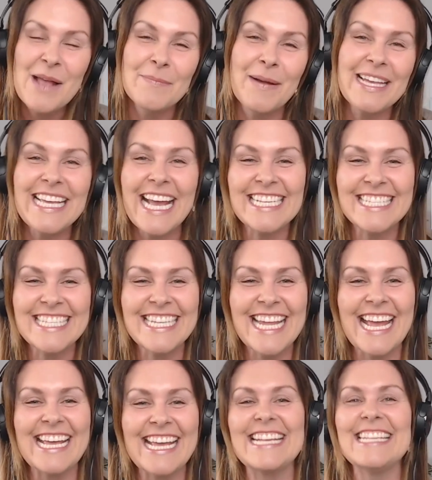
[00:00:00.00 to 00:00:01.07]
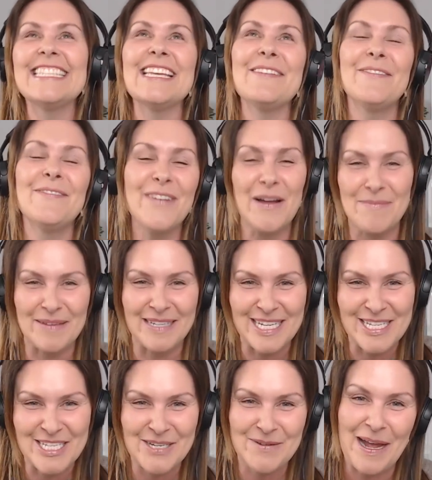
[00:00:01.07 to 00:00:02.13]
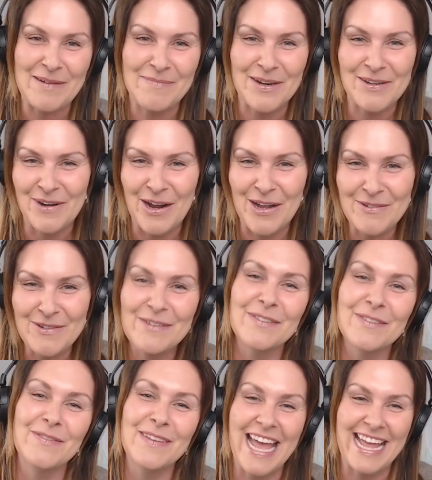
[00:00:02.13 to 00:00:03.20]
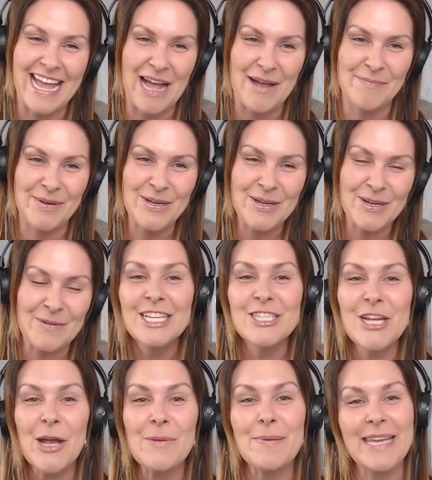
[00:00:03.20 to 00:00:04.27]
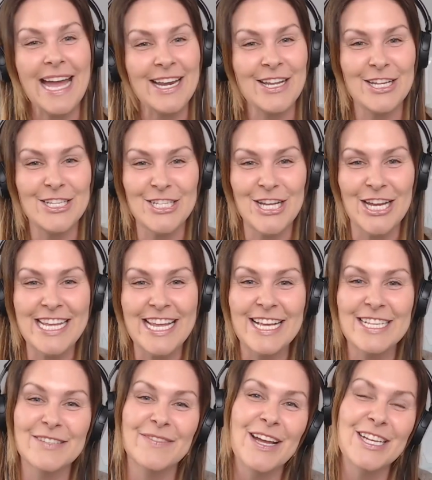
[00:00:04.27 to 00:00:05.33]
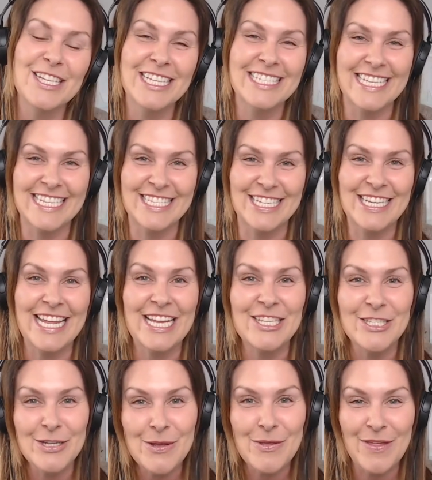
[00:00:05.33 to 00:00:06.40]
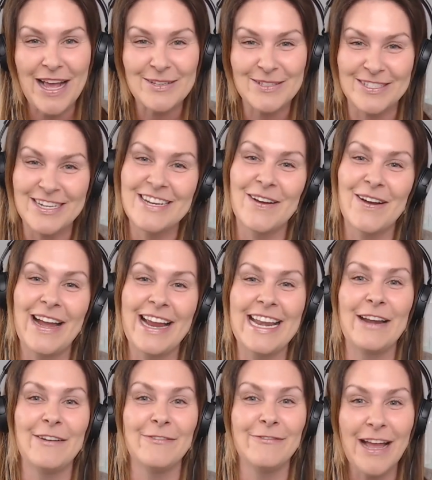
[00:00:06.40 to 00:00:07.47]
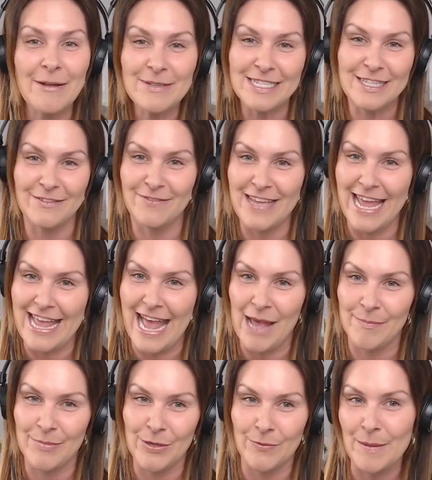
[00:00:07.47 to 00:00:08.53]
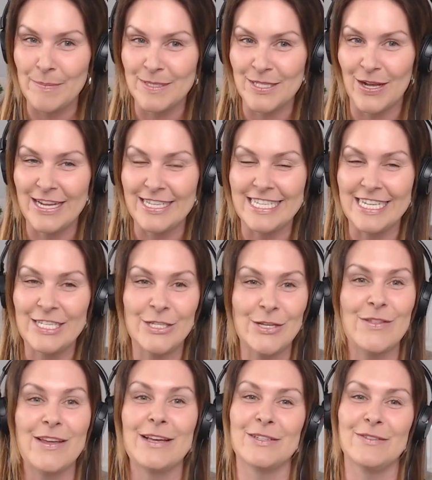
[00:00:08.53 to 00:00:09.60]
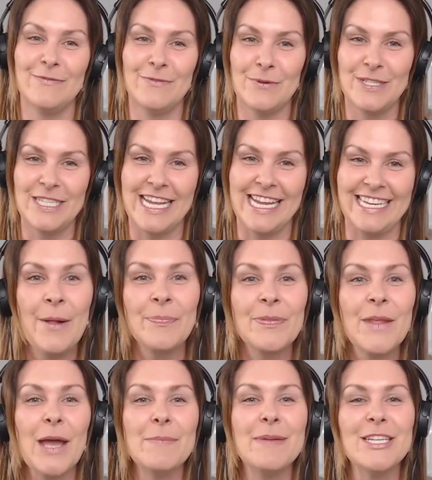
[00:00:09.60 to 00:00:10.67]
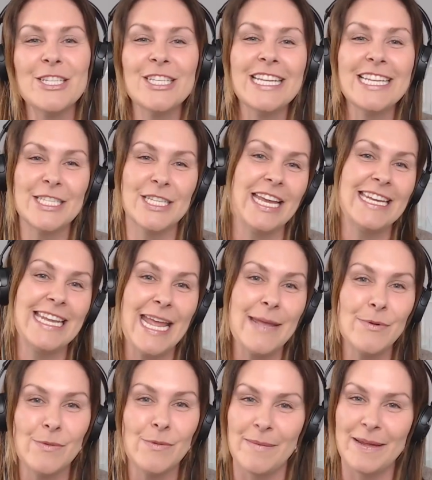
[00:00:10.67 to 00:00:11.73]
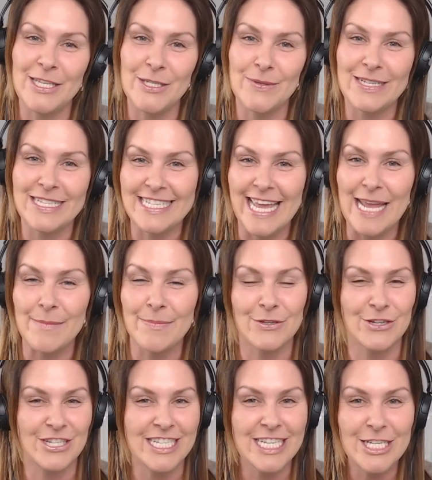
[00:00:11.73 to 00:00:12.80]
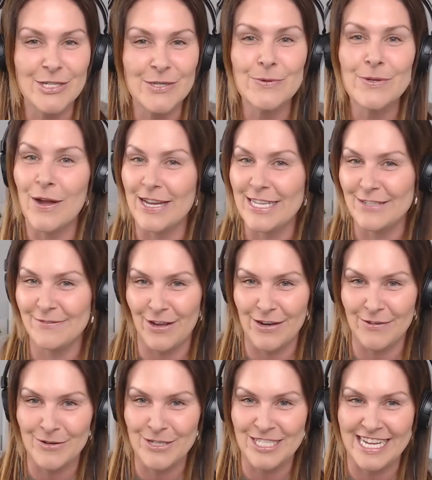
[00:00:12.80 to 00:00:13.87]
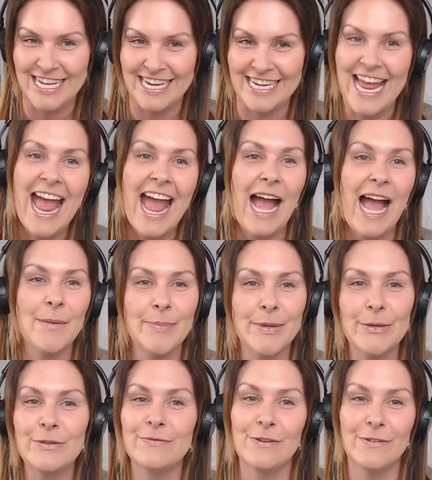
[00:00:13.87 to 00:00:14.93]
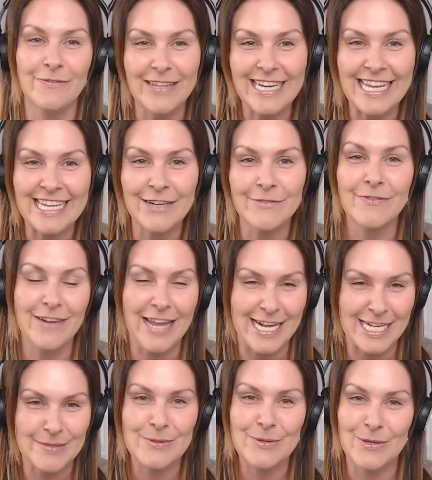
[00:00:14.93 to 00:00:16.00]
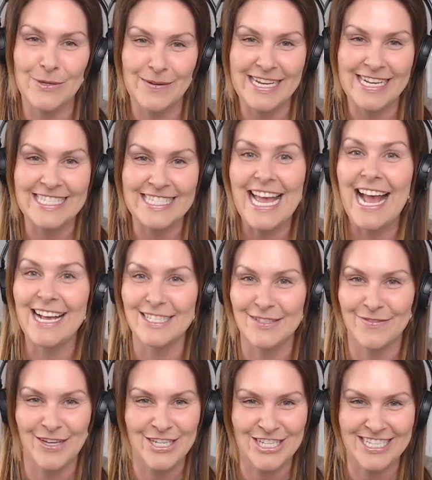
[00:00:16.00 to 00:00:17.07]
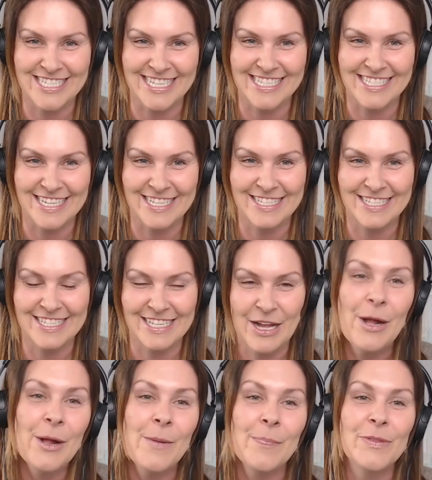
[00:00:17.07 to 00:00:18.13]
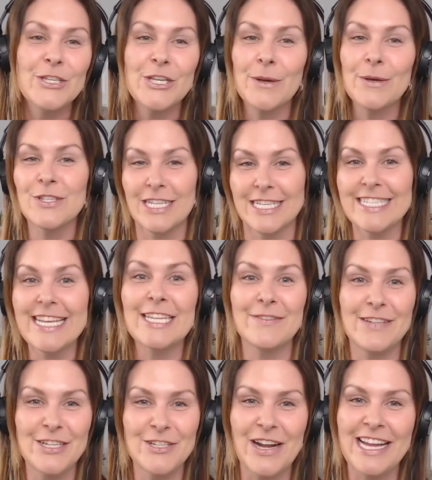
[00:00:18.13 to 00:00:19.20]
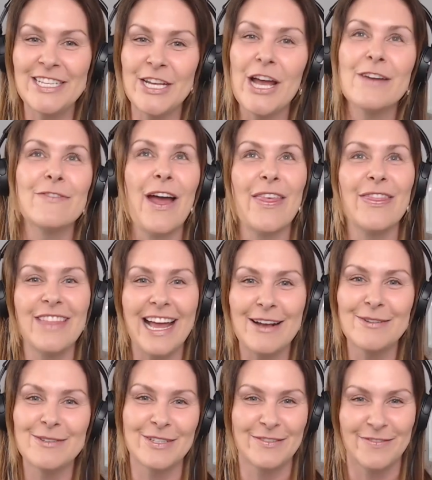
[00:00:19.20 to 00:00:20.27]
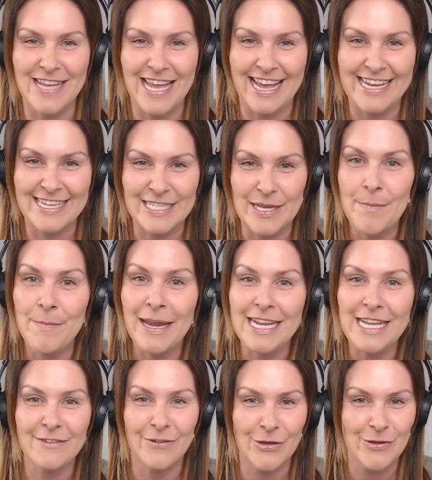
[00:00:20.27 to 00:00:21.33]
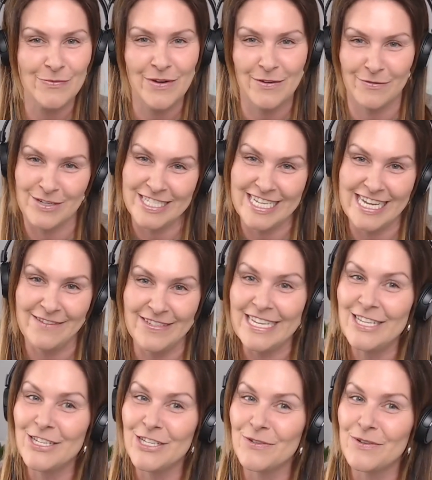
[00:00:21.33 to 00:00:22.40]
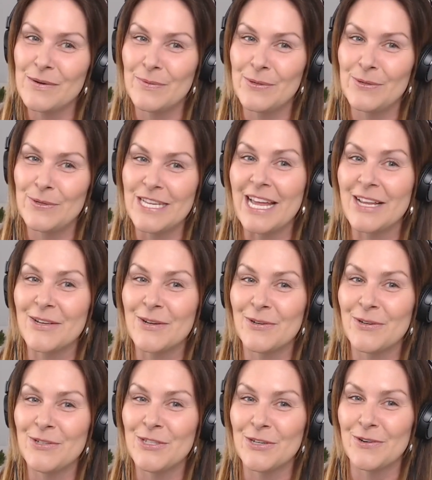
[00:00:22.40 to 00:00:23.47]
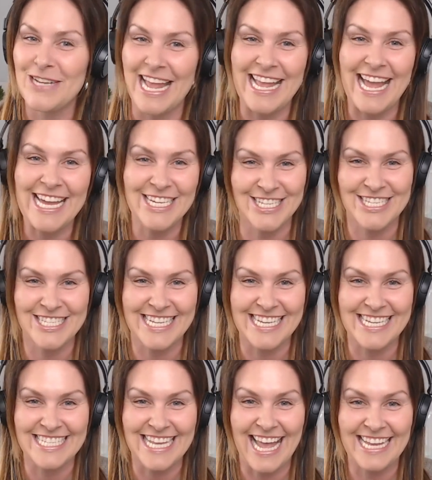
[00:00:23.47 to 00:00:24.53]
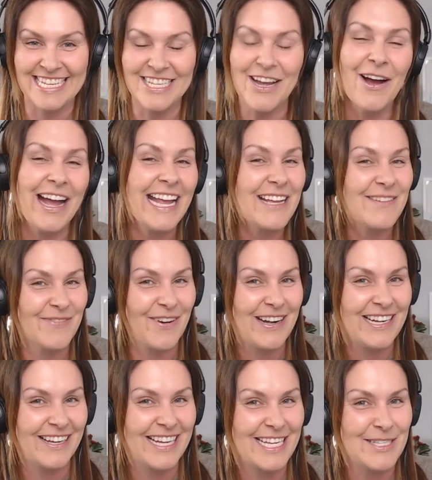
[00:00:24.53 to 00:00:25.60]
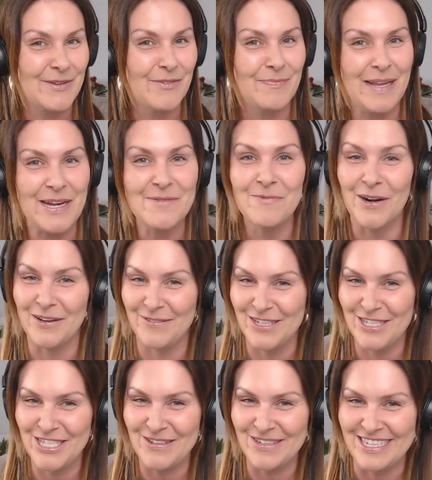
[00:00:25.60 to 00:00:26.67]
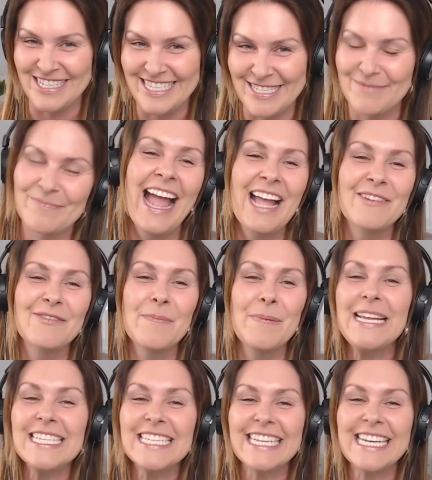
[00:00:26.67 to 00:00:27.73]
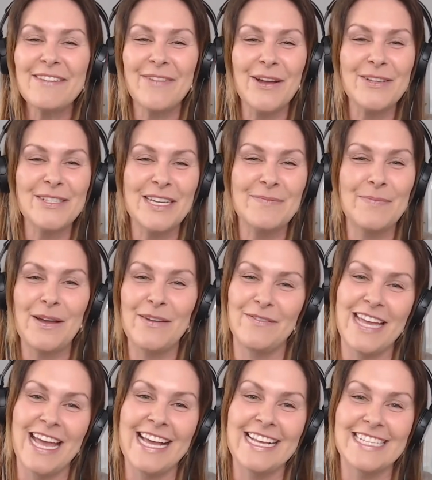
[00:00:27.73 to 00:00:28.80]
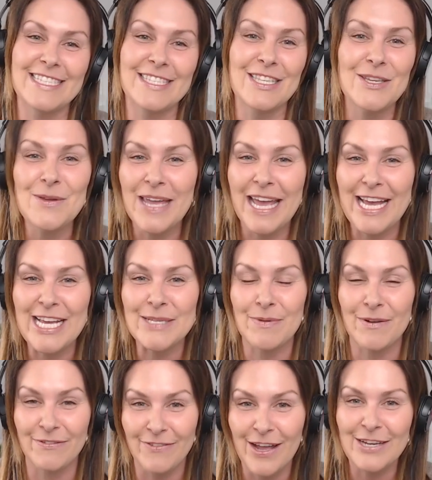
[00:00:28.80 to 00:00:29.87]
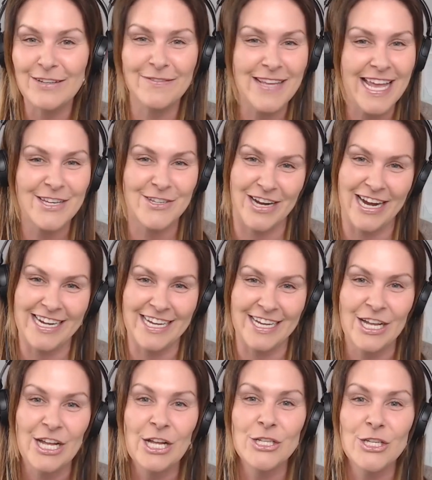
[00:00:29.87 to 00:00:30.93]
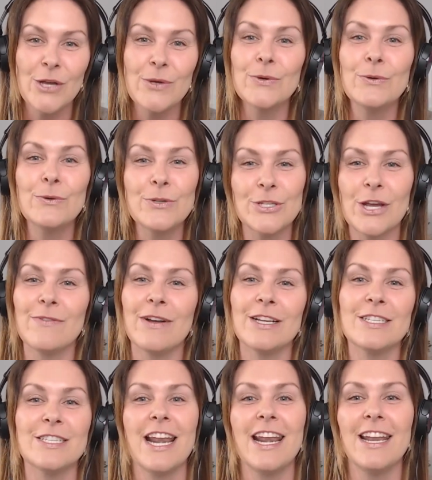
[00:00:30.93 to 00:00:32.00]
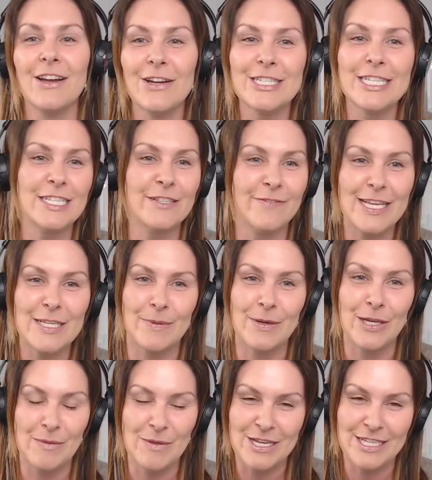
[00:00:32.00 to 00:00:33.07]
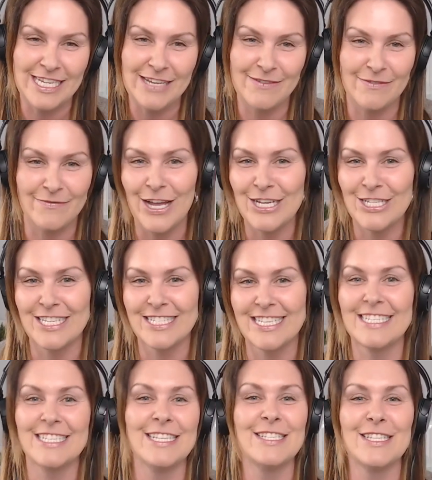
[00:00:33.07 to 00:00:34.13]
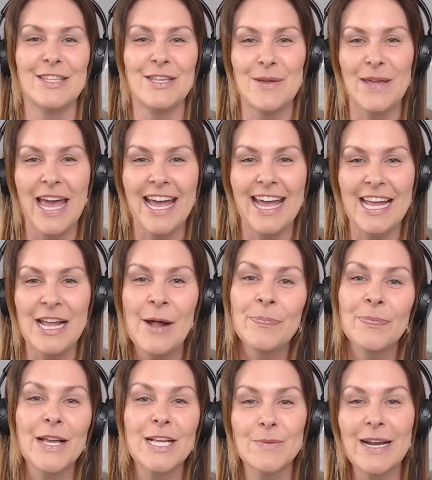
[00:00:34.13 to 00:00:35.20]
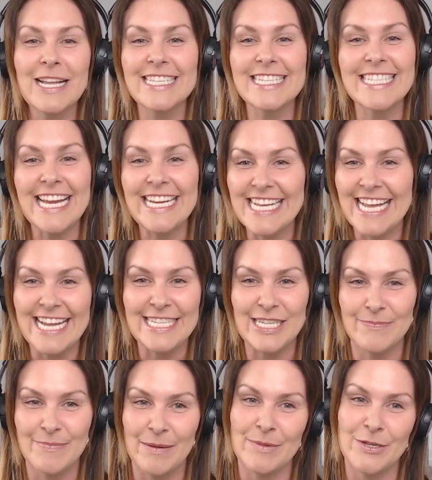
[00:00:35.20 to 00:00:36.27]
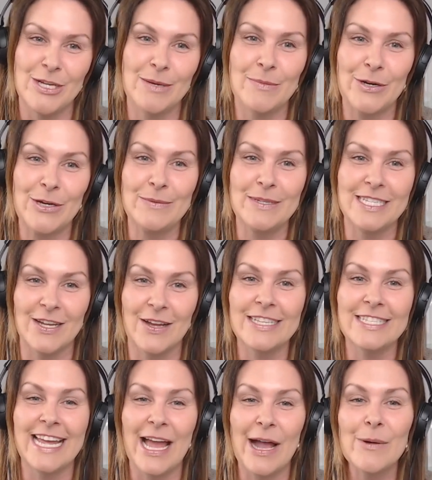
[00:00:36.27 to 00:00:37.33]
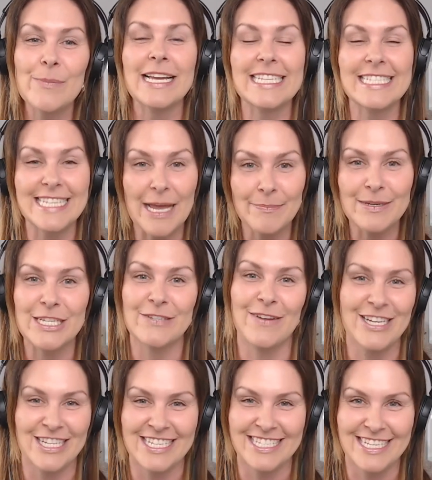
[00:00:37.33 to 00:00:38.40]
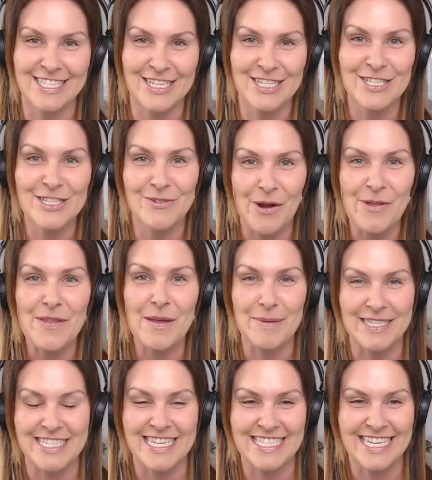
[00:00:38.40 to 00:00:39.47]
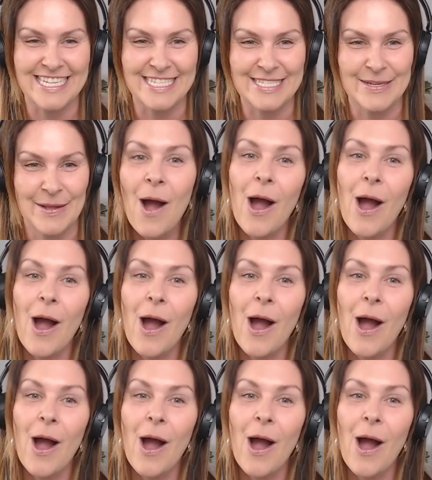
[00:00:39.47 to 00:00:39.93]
My guest today is the fabulous Joanne Munro of the VA Handbook. Jo began her journey as a virtual assistant in 2009 and founded the VA Handbook website in 2014. Her mission is to enable women to escape the traditional 9-to-5 routine and build fulfilling, flexible careers as virtual assistants. Jo has successfully trained over 1,000 VAs, many of whom have received industry awards and gone on to VA agencies. And I am very lucky to have been one of her students. Repeatedly voted by VAs as the UK's preferred VA trainer, Jo also runs the largest Facebook community for virtual assistants in the UK, as well as a dedicated membership group designed to help established virtual assistants grow their businesses.